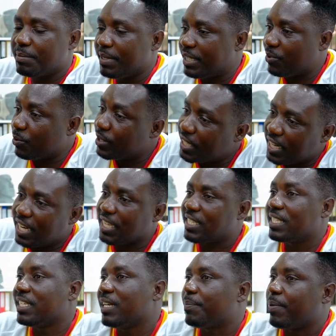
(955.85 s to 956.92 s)
told the
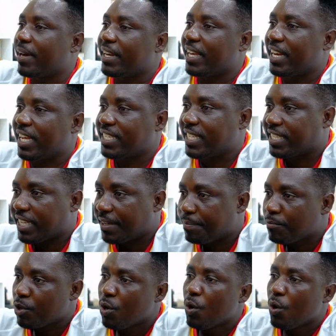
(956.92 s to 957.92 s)
nasty year pan. The nasty say,